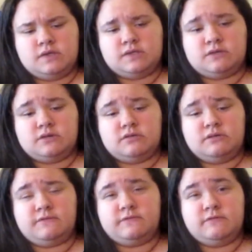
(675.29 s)
So
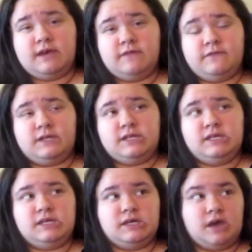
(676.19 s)
if you have
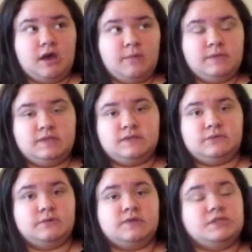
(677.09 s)
any comments
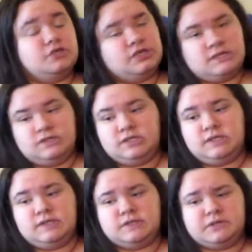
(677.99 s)
or
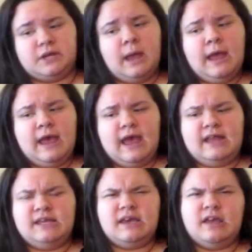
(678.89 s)
suggestions or
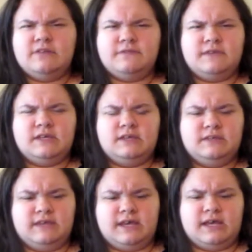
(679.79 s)
any kind of
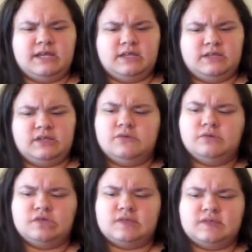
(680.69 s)
thing that you
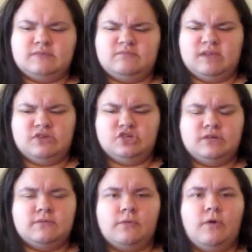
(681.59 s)
just in
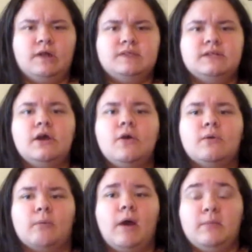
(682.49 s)
general want to know
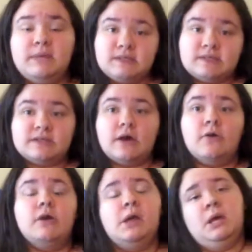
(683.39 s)
or want me to know,